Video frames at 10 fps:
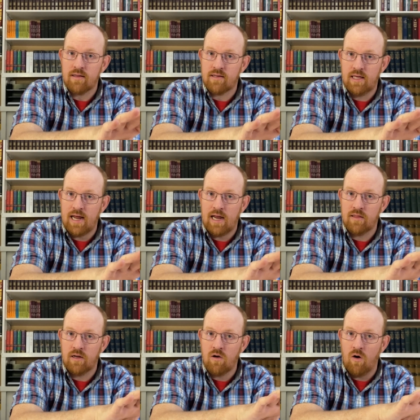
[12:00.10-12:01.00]
sent out of
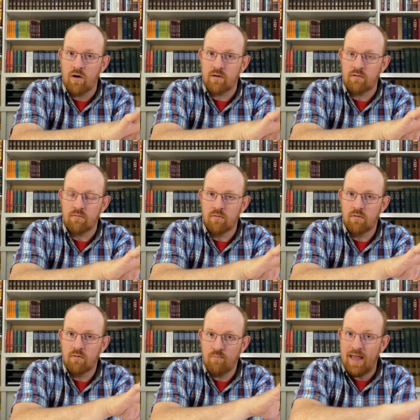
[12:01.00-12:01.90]
the garden,
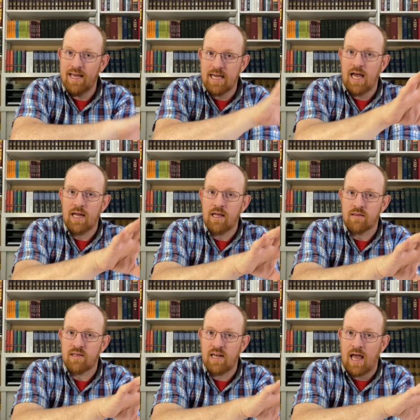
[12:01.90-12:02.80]
mankind got
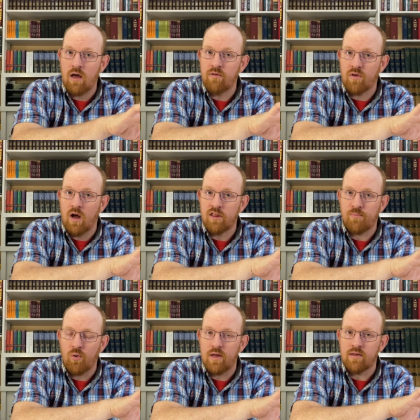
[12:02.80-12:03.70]
sent out of God's
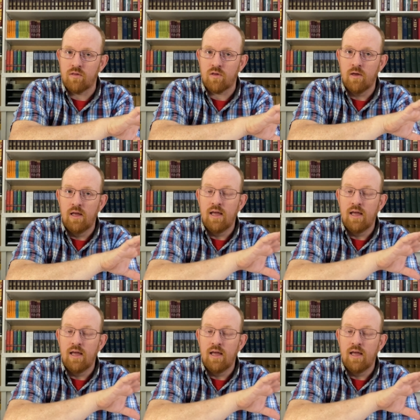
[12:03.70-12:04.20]
presence,